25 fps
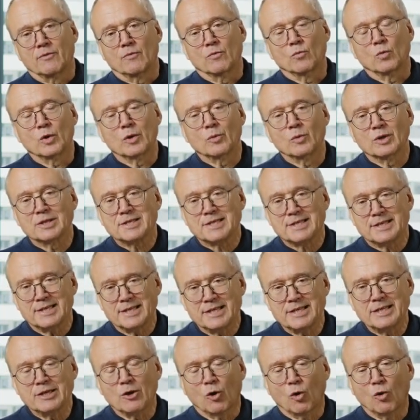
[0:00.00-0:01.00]
we will
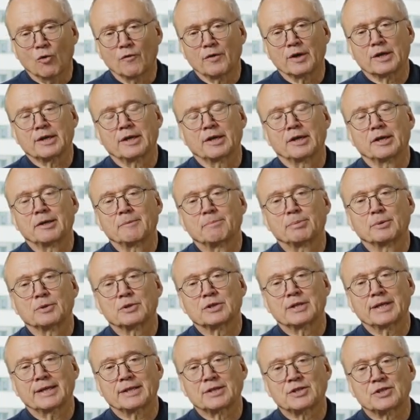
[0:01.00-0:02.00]
see overcurrent
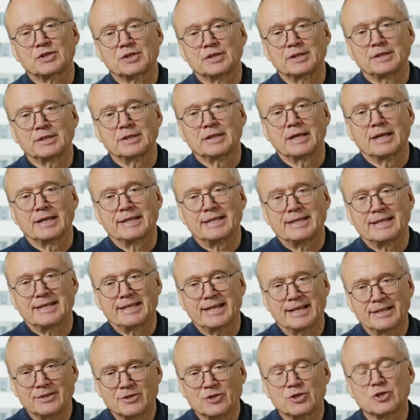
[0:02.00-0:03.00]
protection
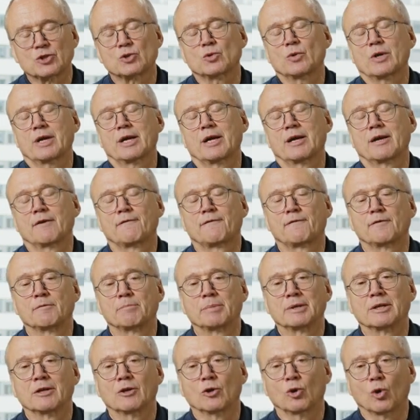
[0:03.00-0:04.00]
tends to have a
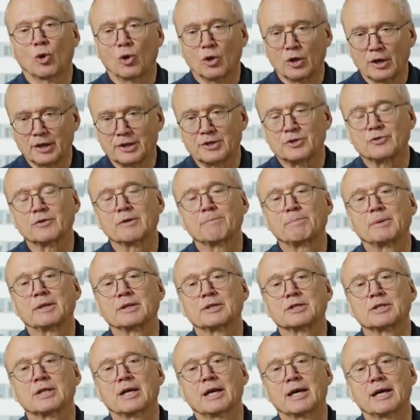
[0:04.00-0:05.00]
bit longer
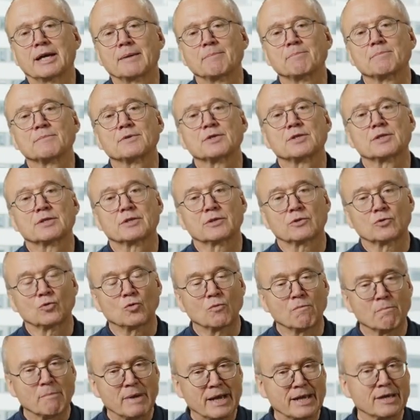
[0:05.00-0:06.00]
tripping times.
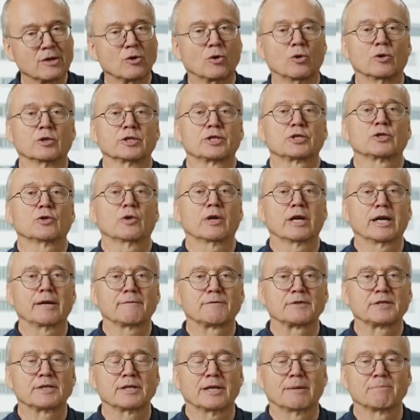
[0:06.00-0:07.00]
You may also
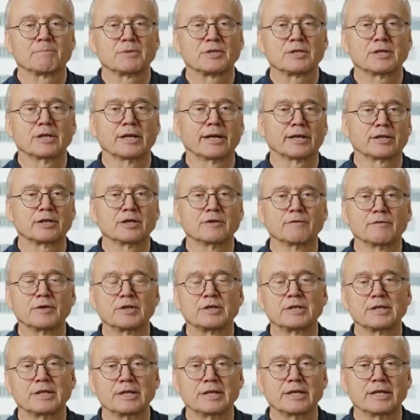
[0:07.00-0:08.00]
have some
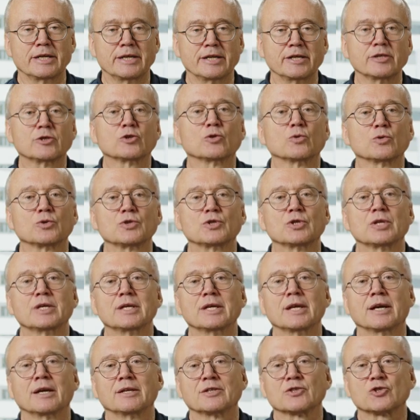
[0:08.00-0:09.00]
selectivity issues
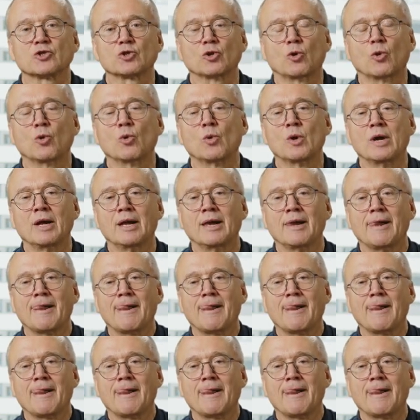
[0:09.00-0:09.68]
here. So